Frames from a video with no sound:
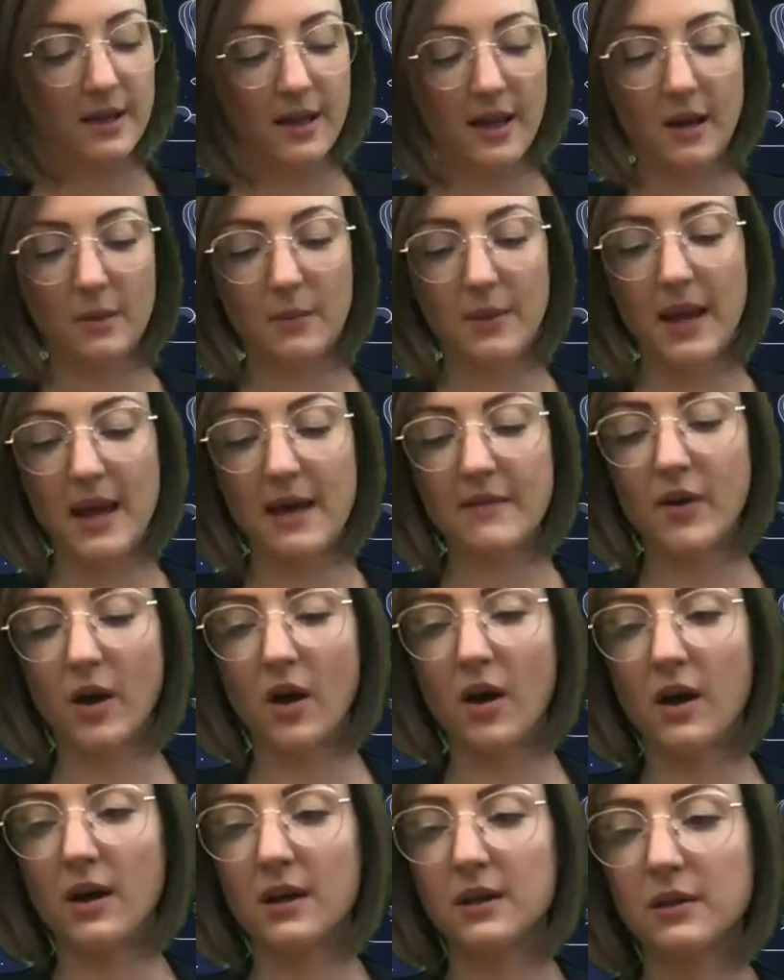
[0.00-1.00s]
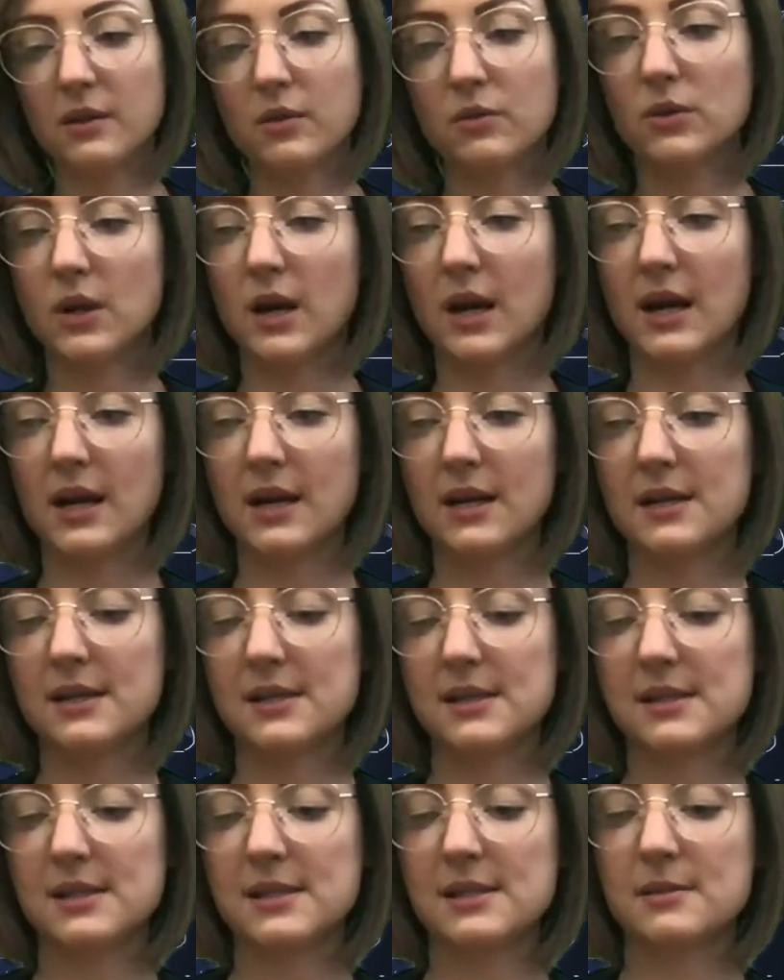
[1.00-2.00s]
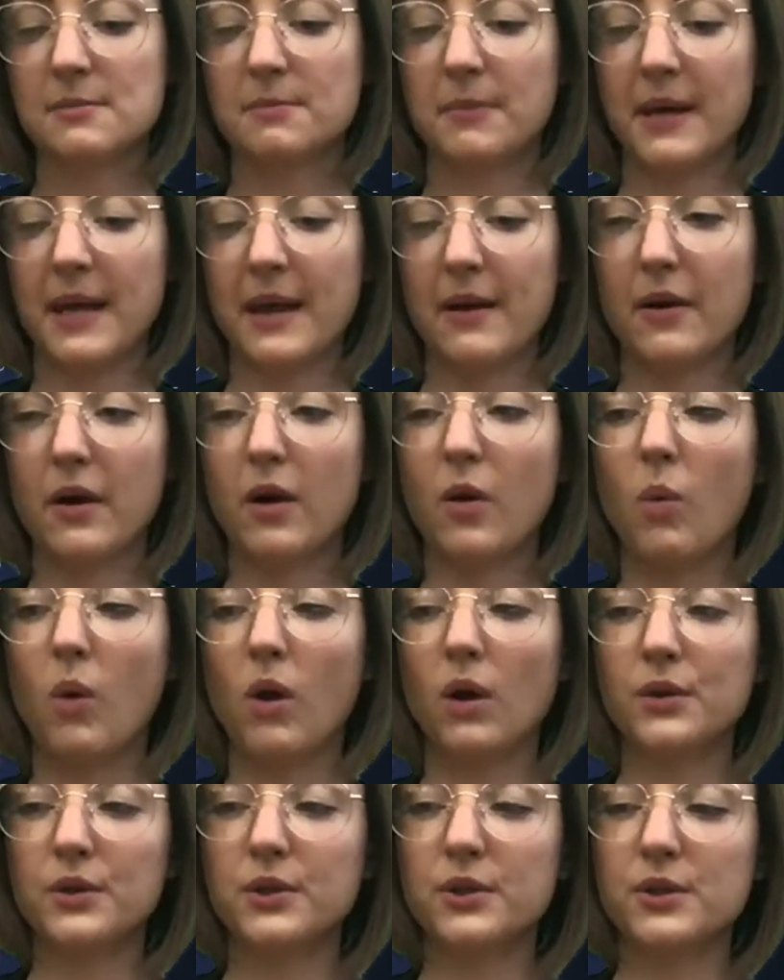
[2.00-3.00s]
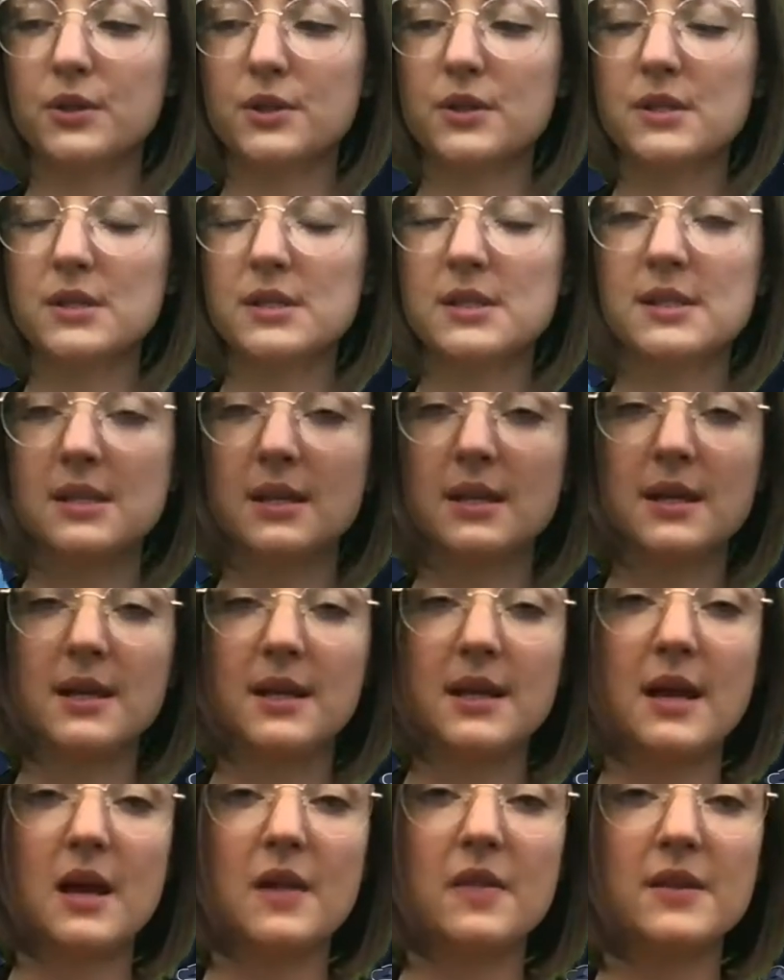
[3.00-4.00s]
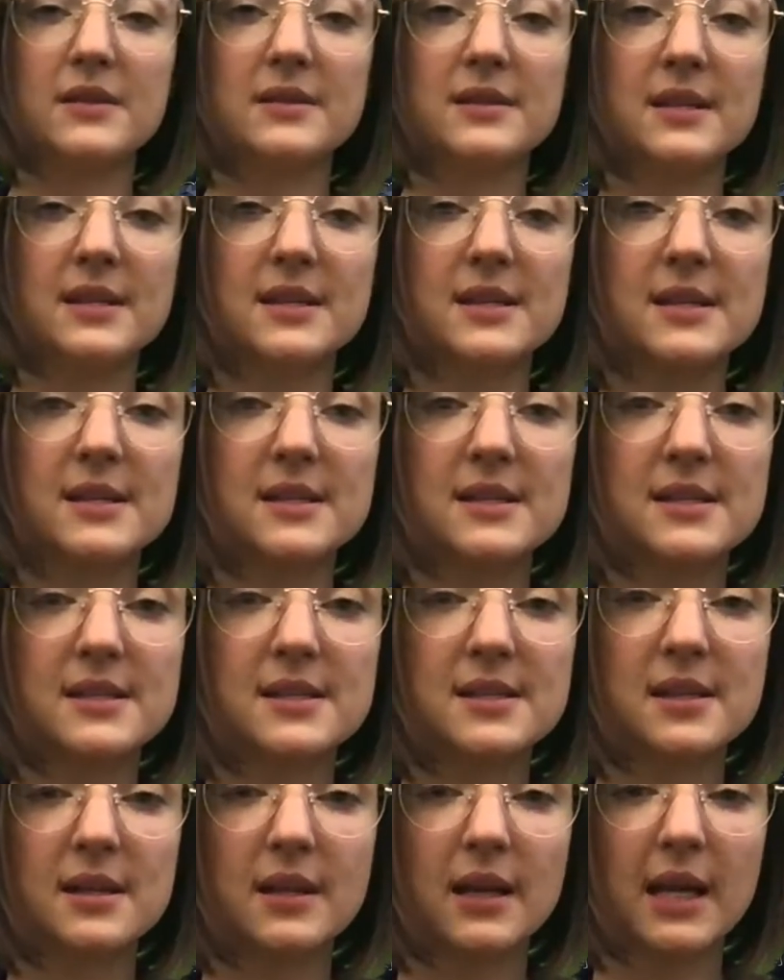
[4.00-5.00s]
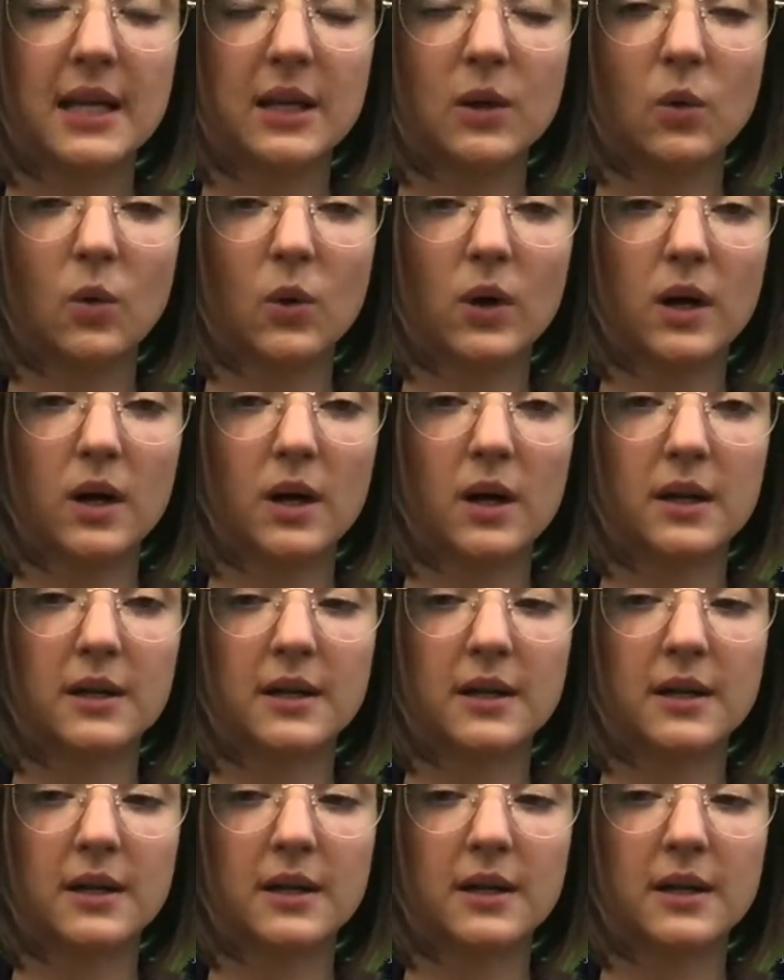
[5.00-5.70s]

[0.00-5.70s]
And we have On the Rocks by Eric Walters. And this is an orca